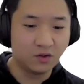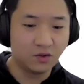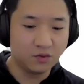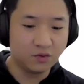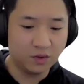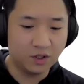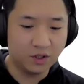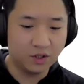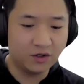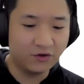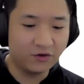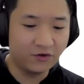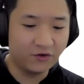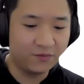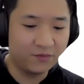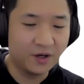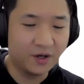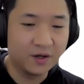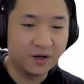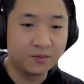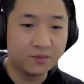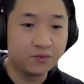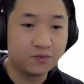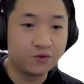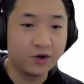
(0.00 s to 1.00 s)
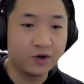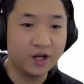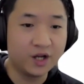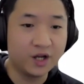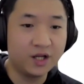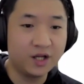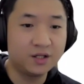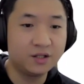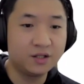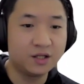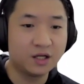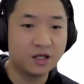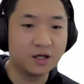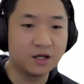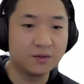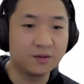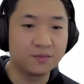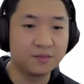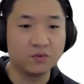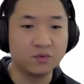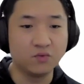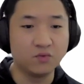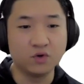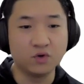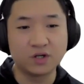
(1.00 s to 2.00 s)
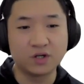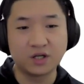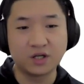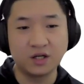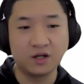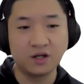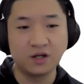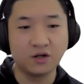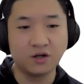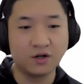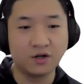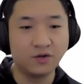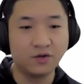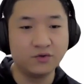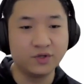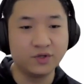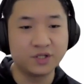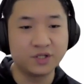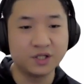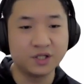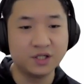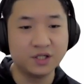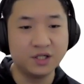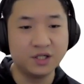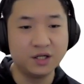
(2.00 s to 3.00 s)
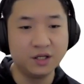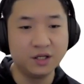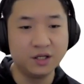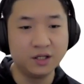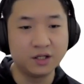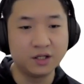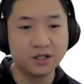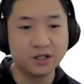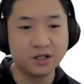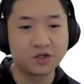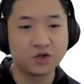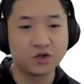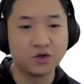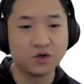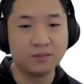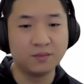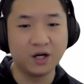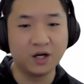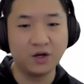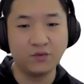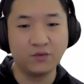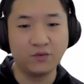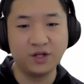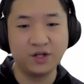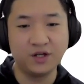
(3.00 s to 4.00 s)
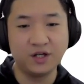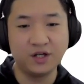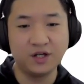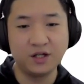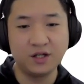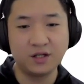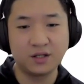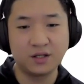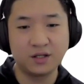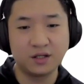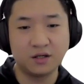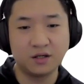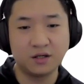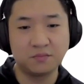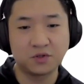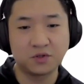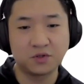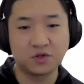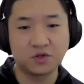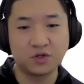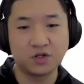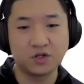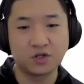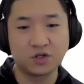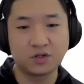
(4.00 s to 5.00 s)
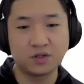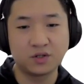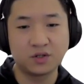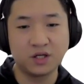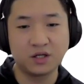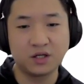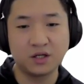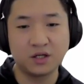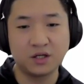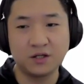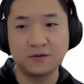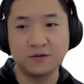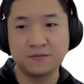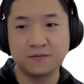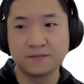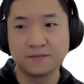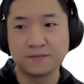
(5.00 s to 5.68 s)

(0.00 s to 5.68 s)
One of my brand that I've been working on recently is called MyWinNet. I'm going to click it.